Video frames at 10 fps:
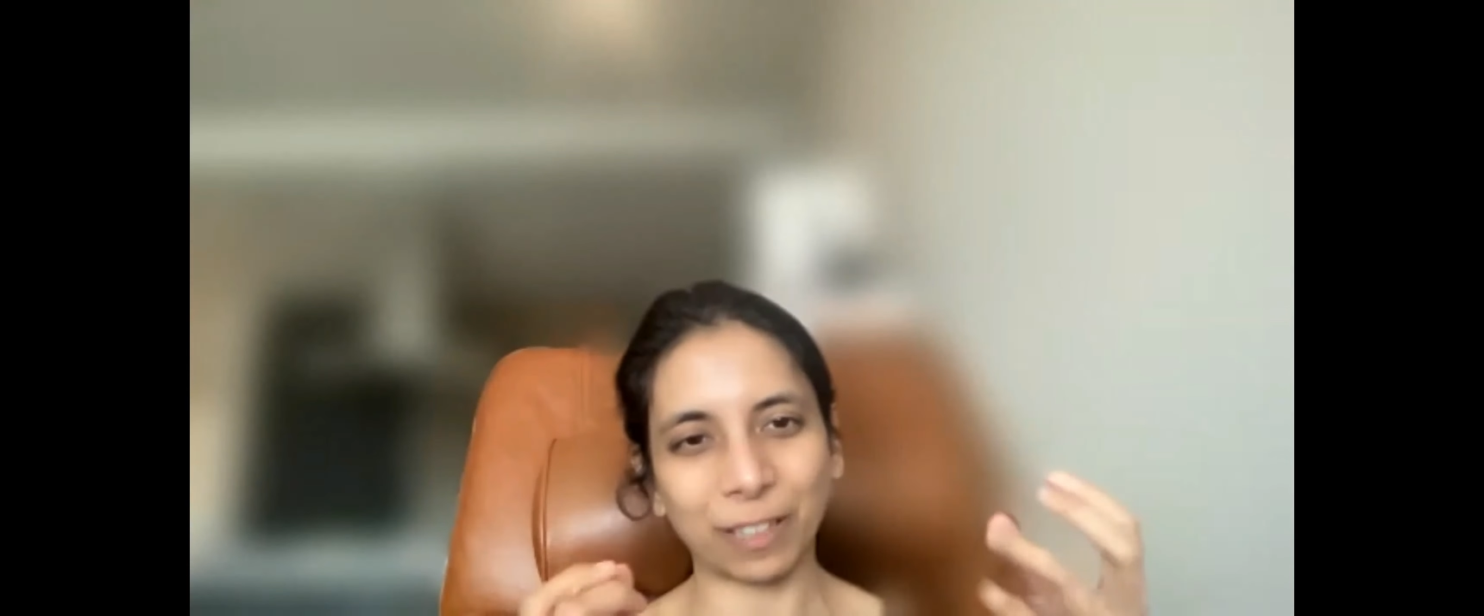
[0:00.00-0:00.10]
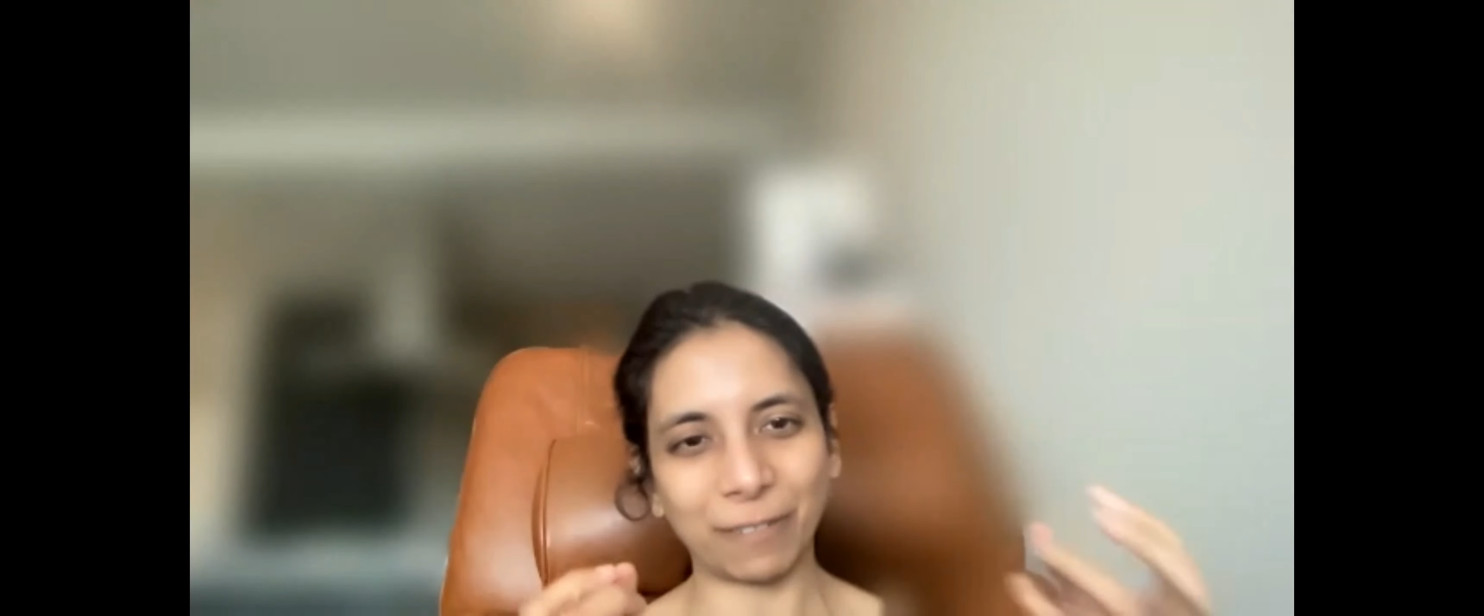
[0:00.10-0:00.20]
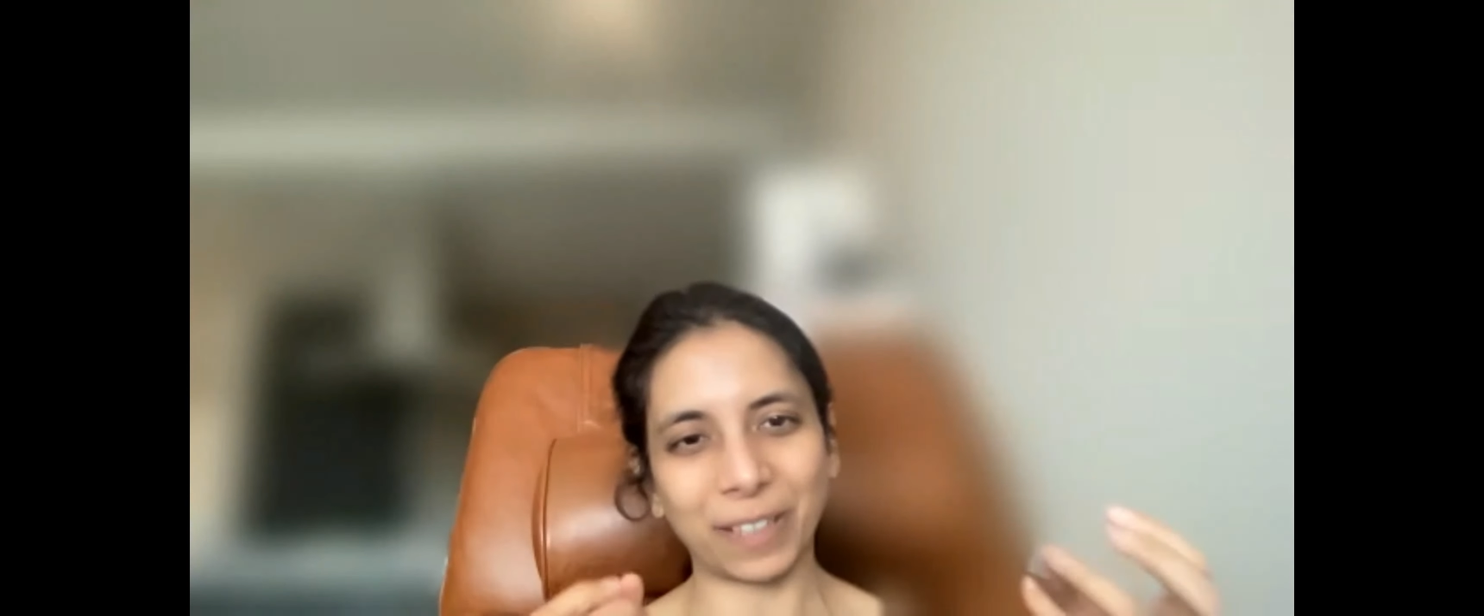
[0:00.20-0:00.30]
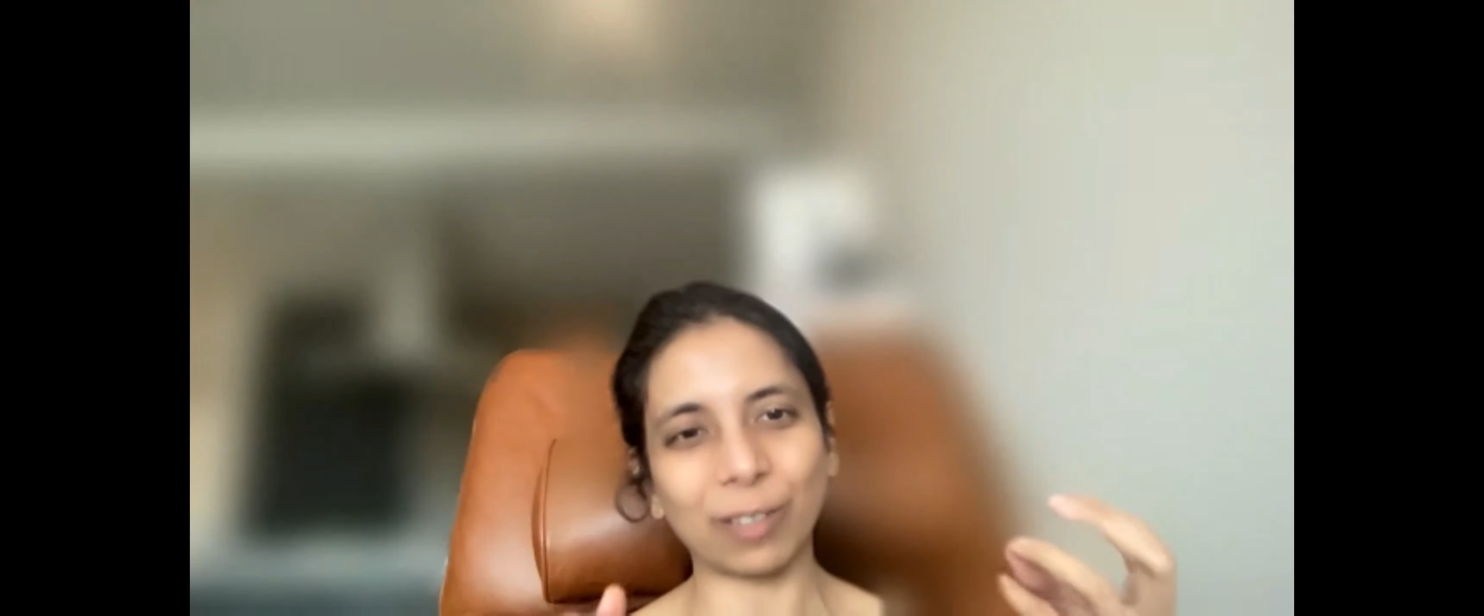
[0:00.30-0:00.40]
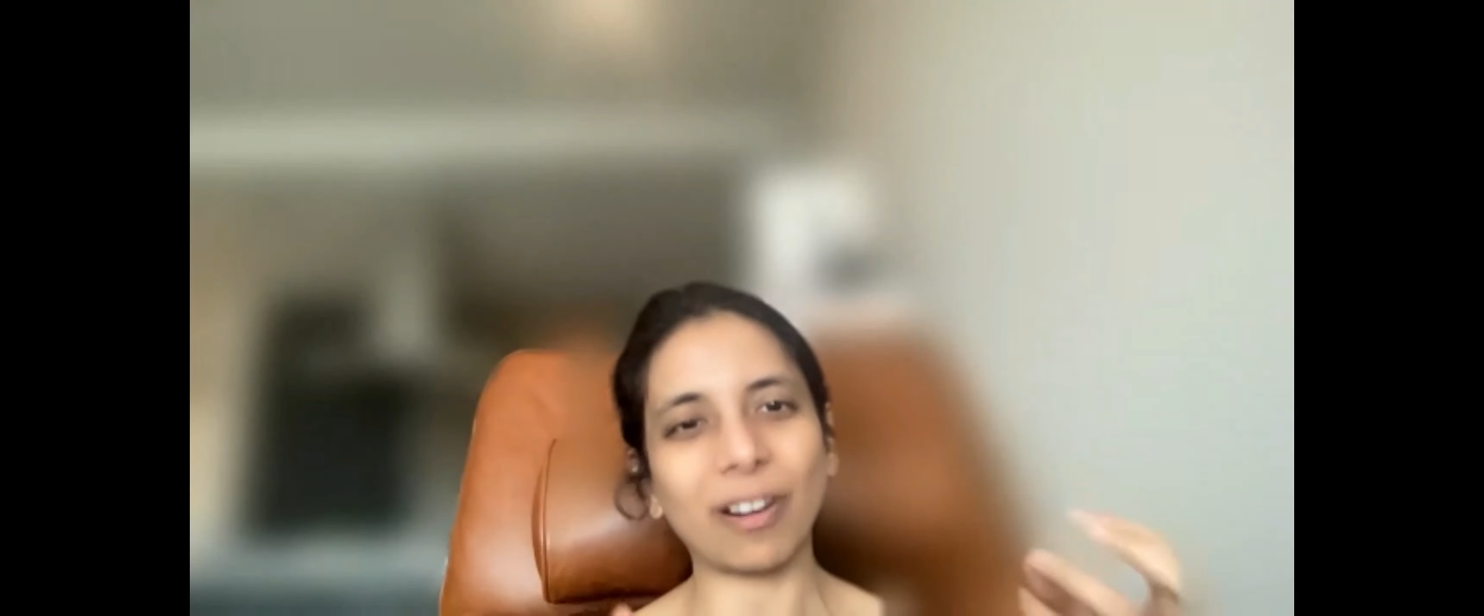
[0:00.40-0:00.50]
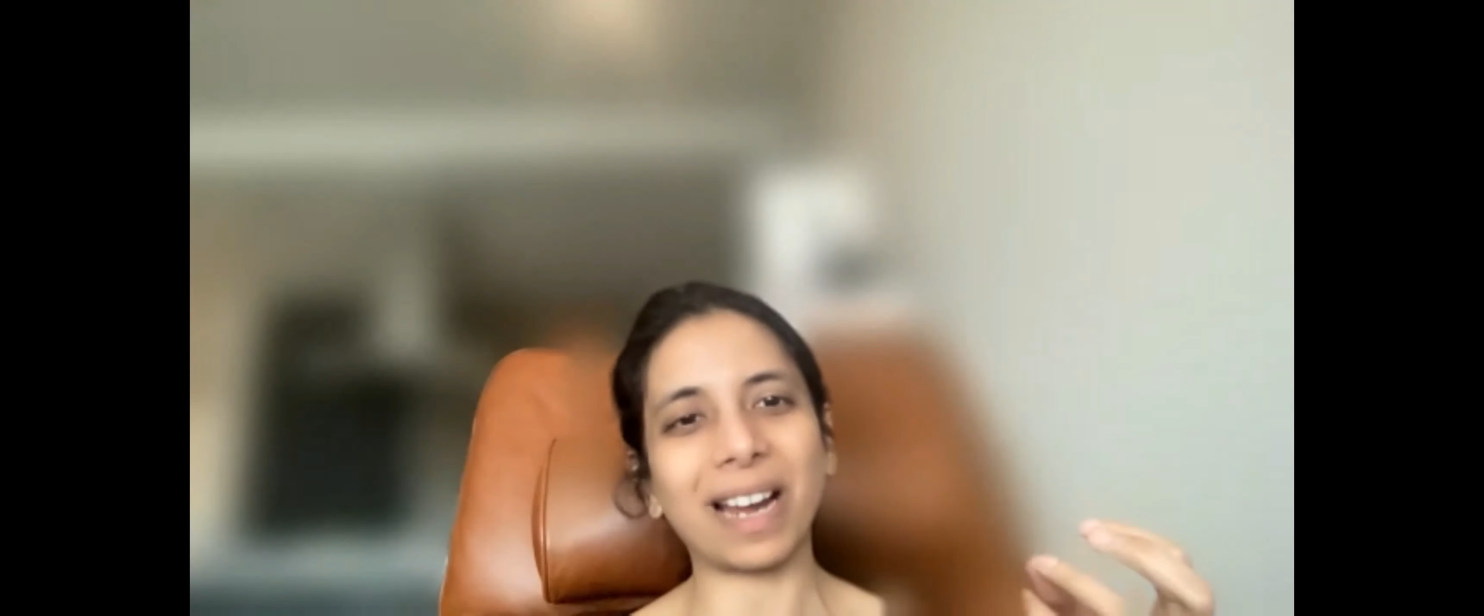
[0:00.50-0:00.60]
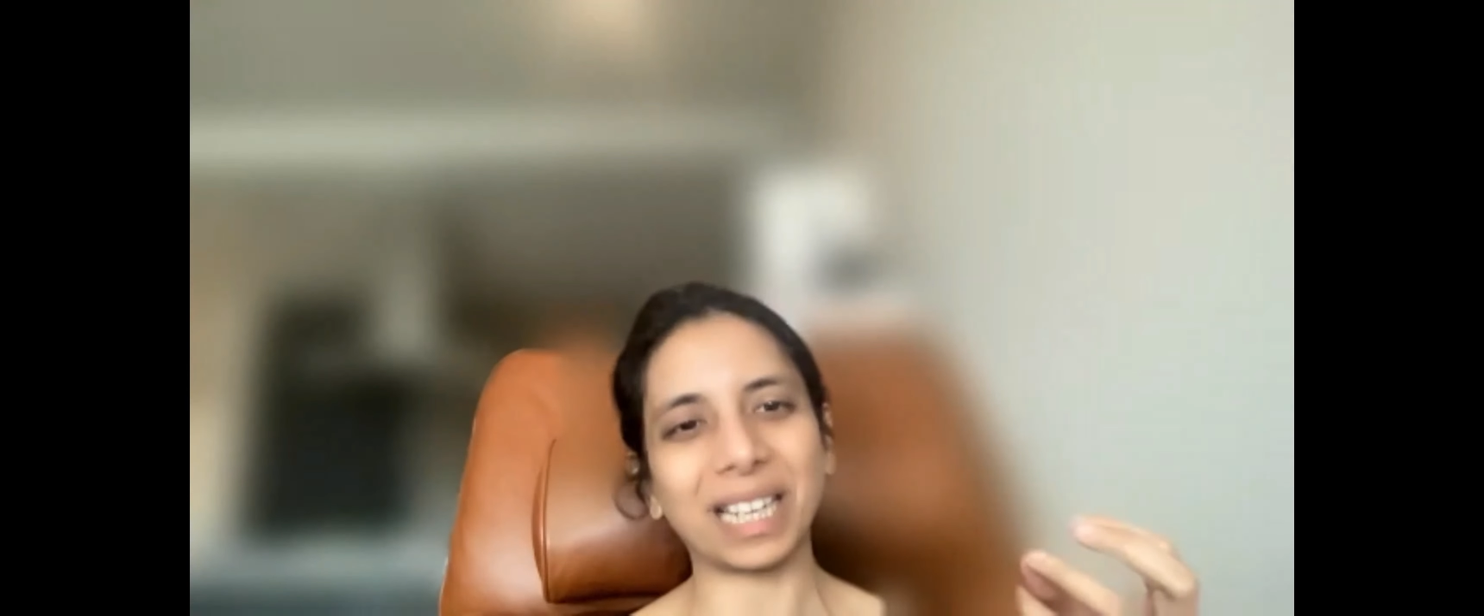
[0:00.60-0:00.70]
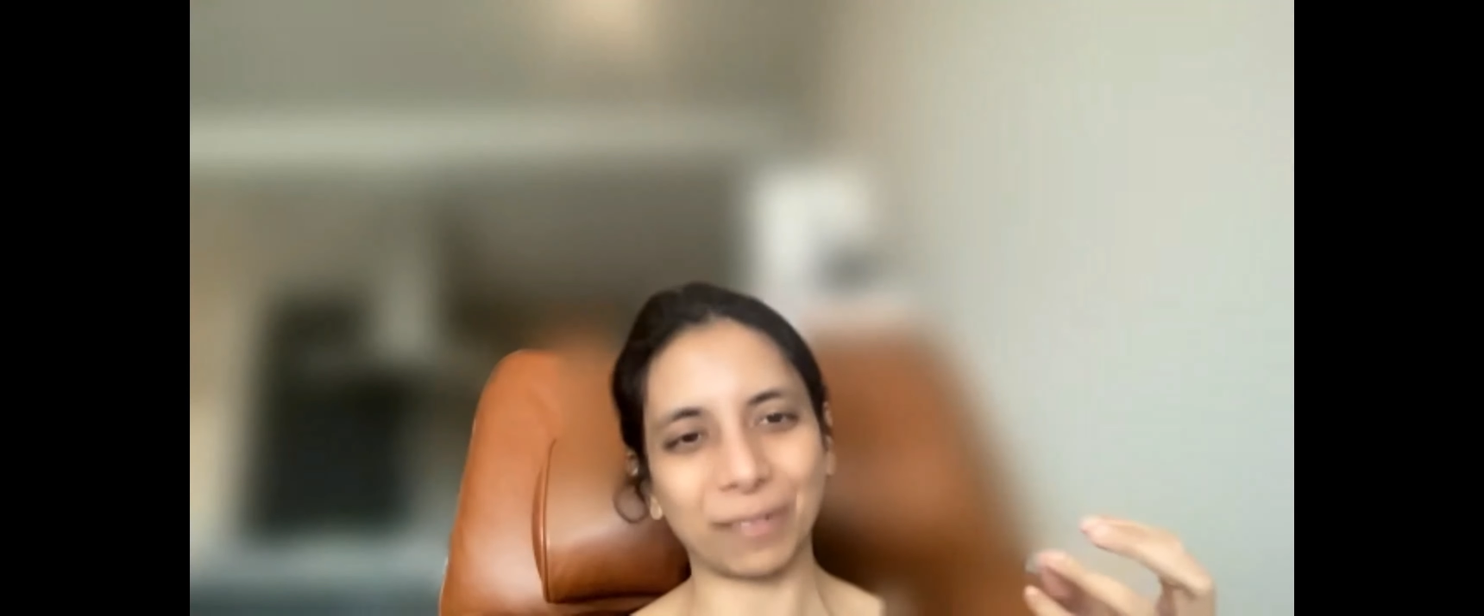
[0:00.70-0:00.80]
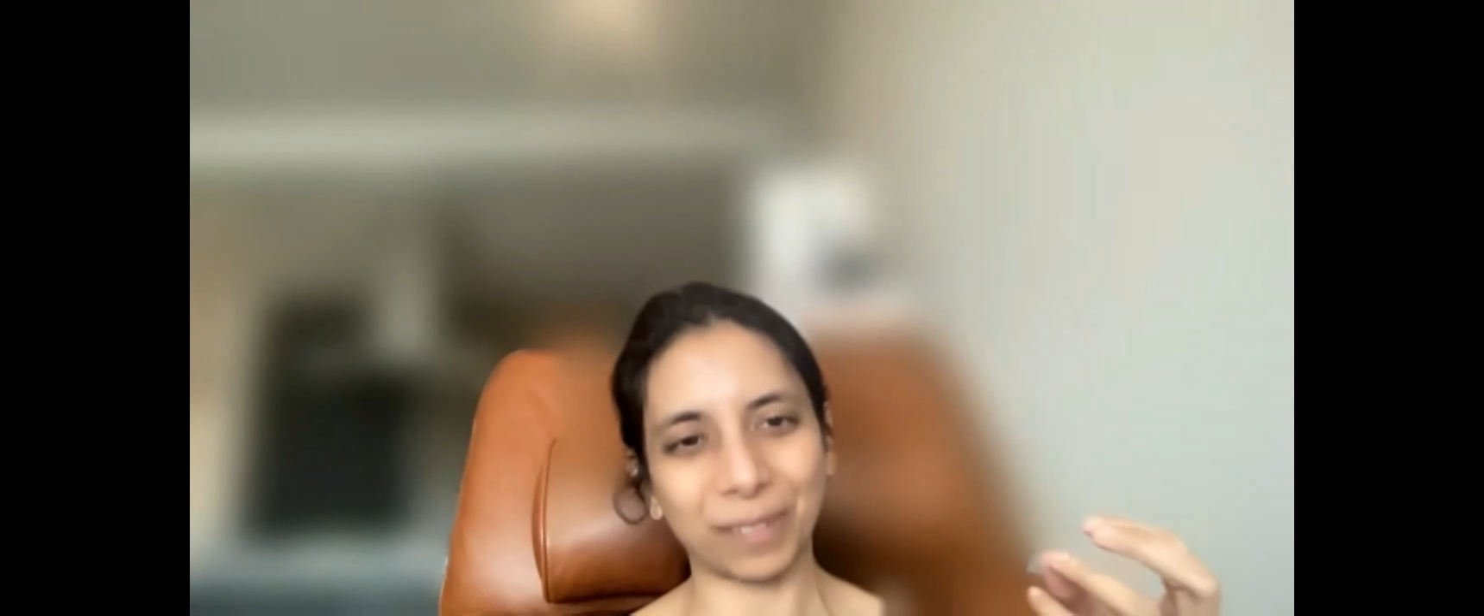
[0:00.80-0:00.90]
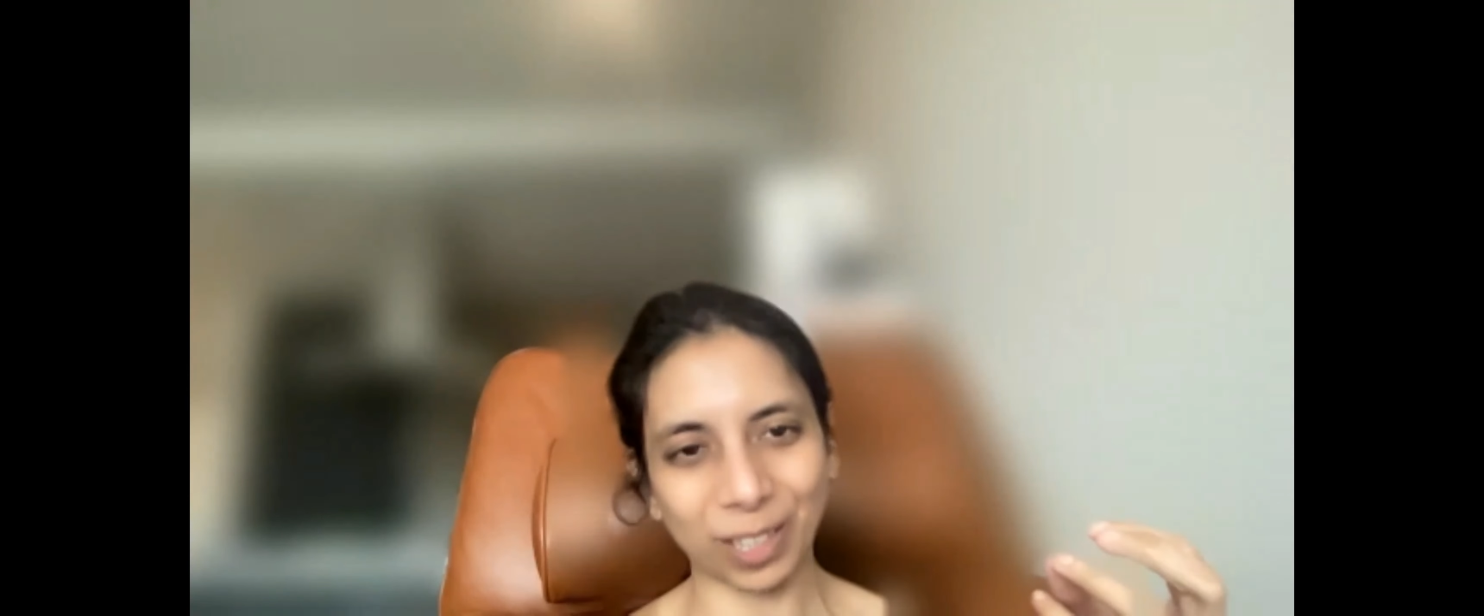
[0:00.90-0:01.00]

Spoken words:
giving you high level